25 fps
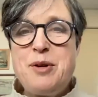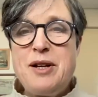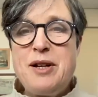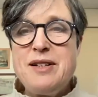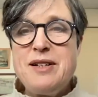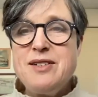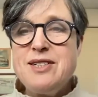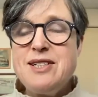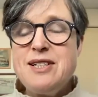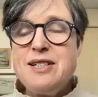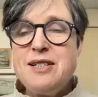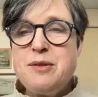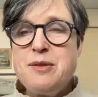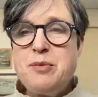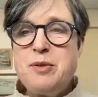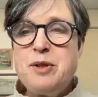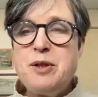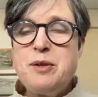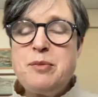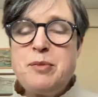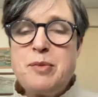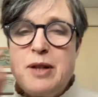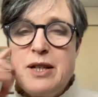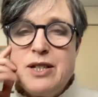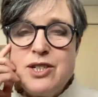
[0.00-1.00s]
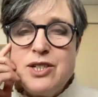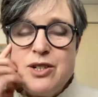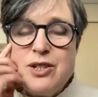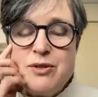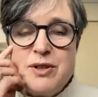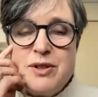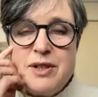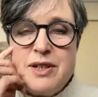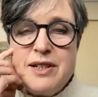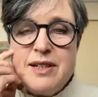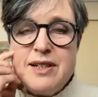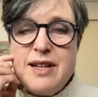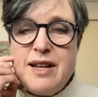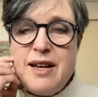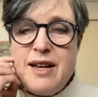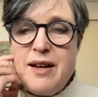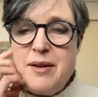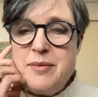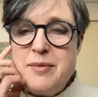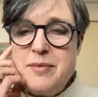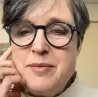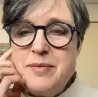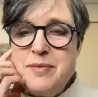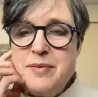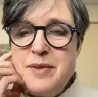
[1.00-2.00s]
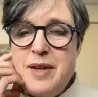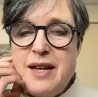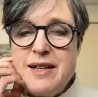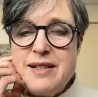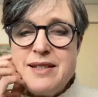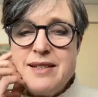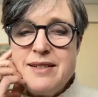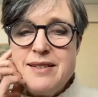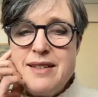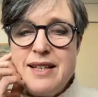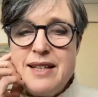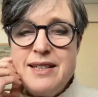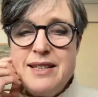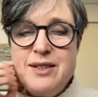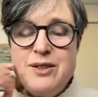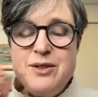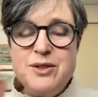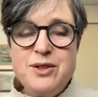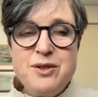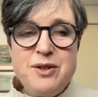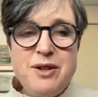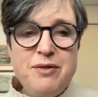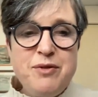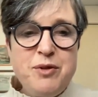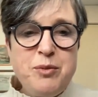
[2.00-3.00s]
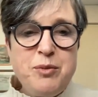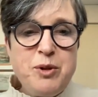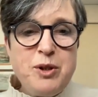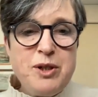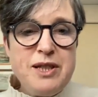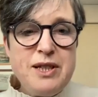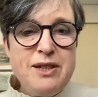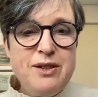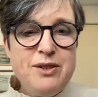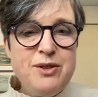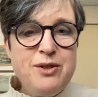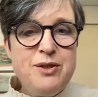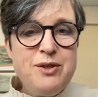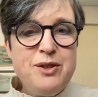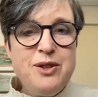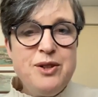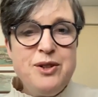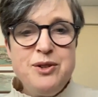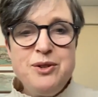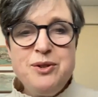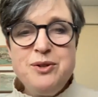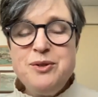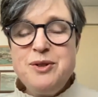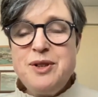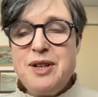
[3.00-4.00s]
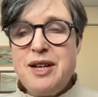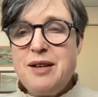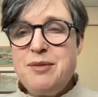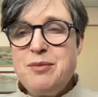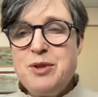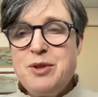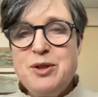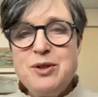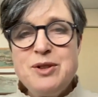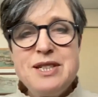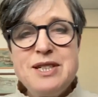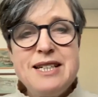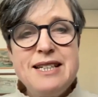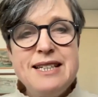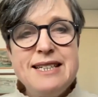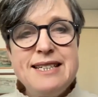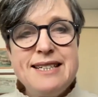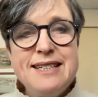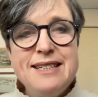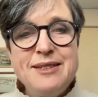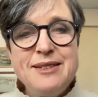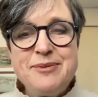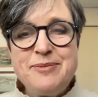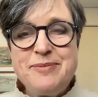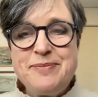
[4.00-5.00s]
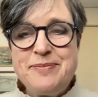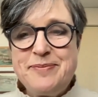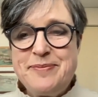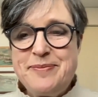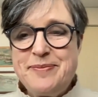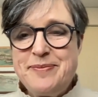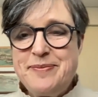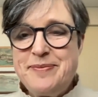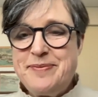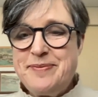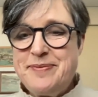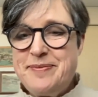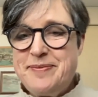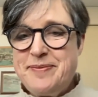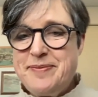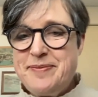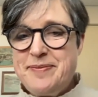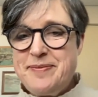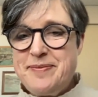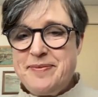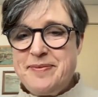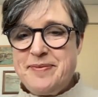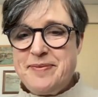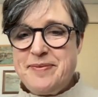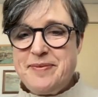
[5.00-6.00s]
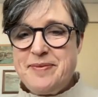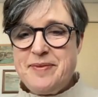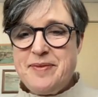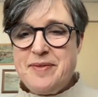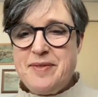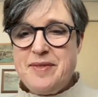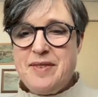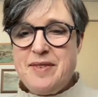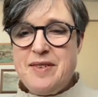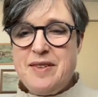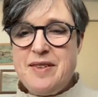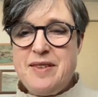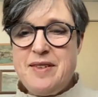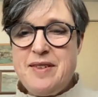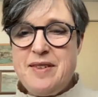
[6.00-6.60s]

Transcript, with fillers: Panos. It's been a pleasure. And um, yes, thank you to everybody who, who came along to listen. Thanks